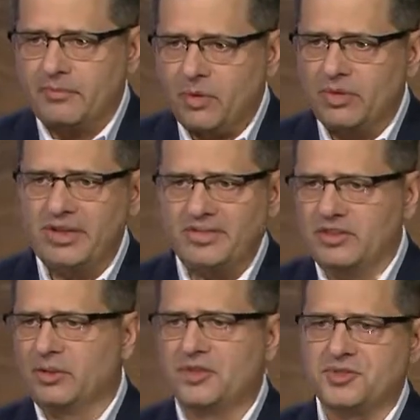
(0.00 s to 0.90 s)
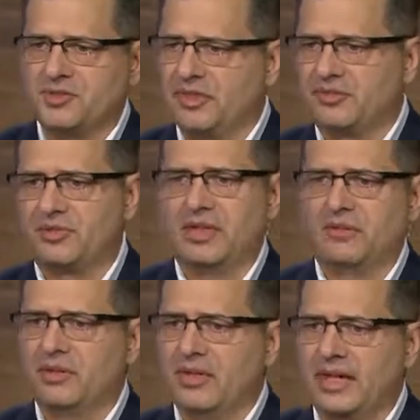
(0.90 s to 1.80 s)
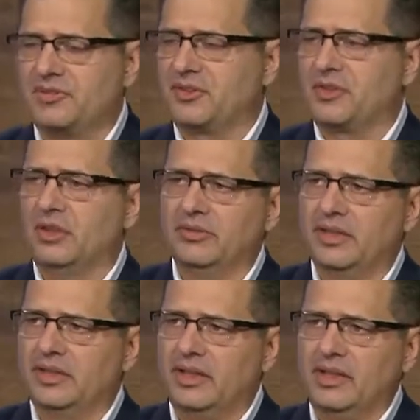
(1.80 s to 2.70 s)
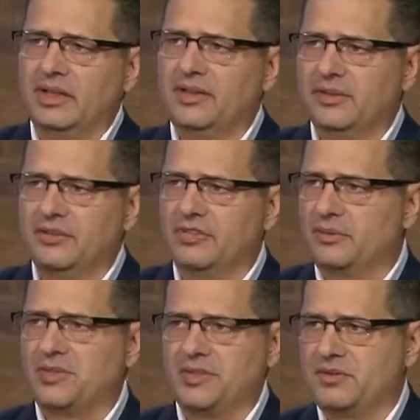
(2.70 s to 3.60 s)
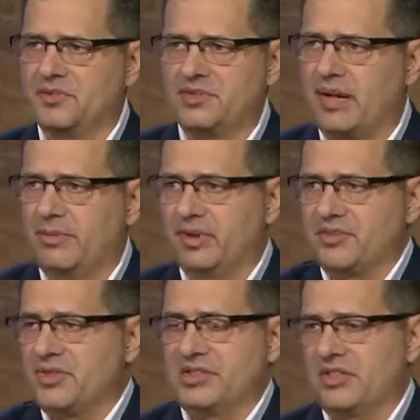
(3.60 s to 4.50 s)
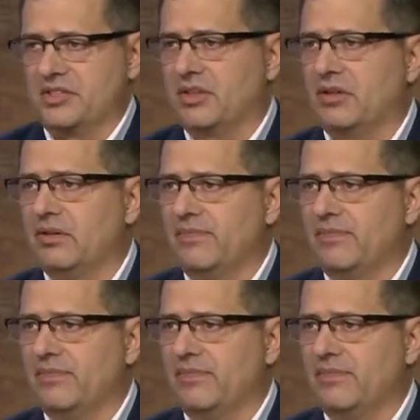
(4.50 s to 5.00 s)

we've had these low interest rates forever, and then after COVID, the Federal Reserve just dropped real interest rates to 0.